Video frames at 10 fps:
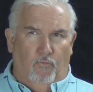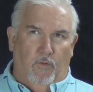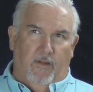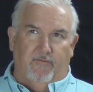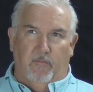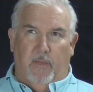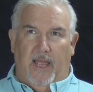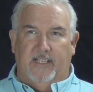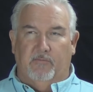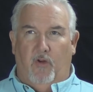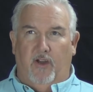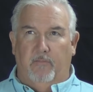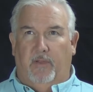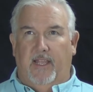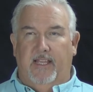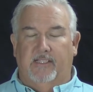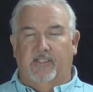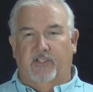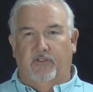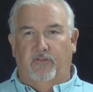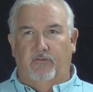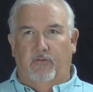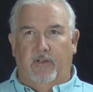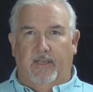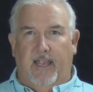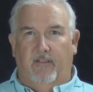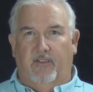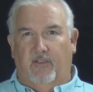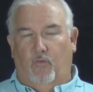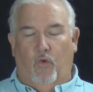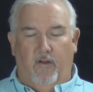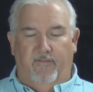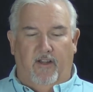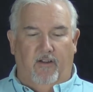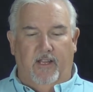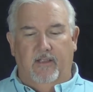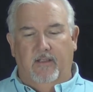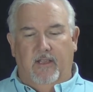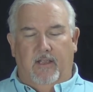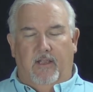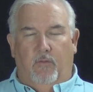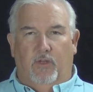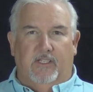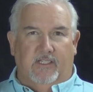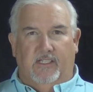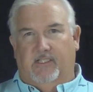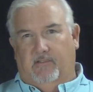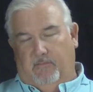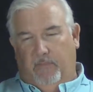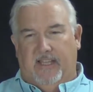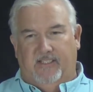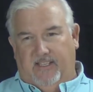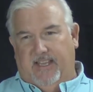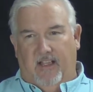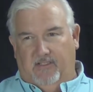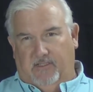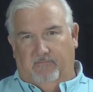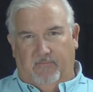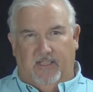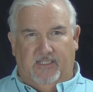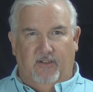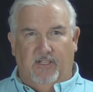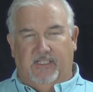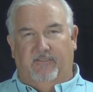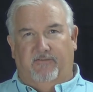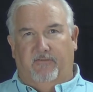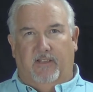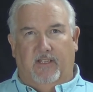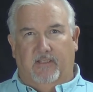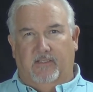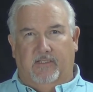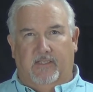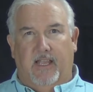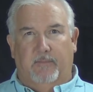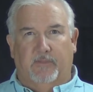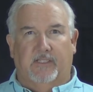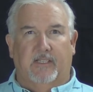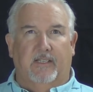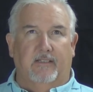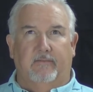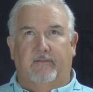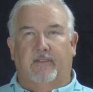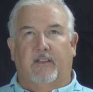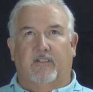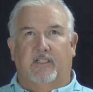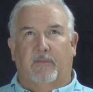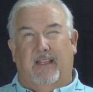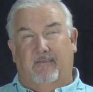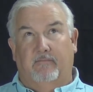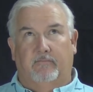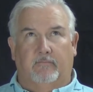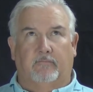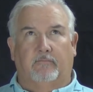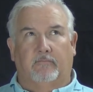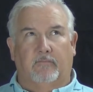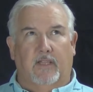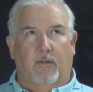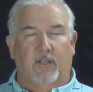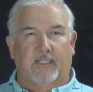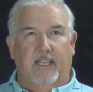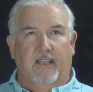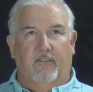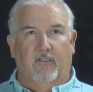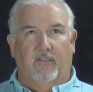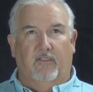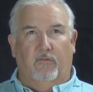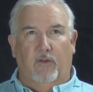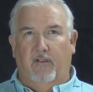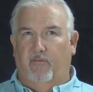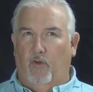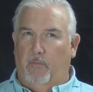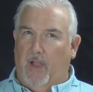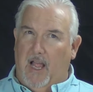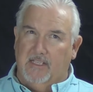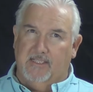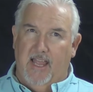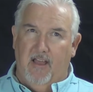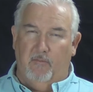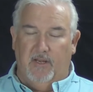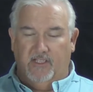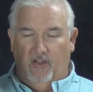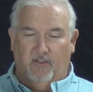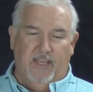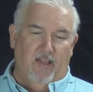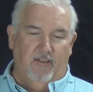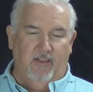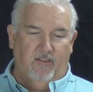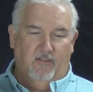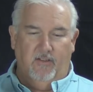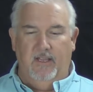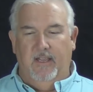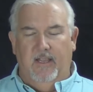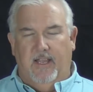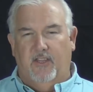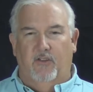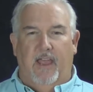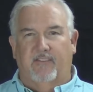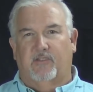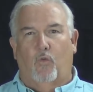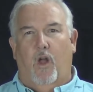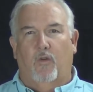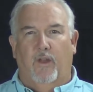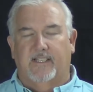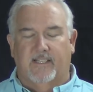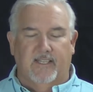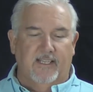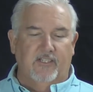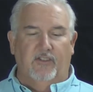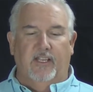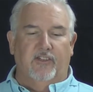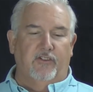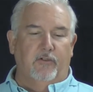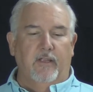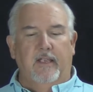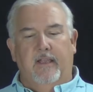We went from Pikes Marketplace down to the Wharf area, which is just basically down a series of steps. There's about, I want to say, 3 or 4 blocks down, but it's all downhill, and they do have some walkways and things you can get to.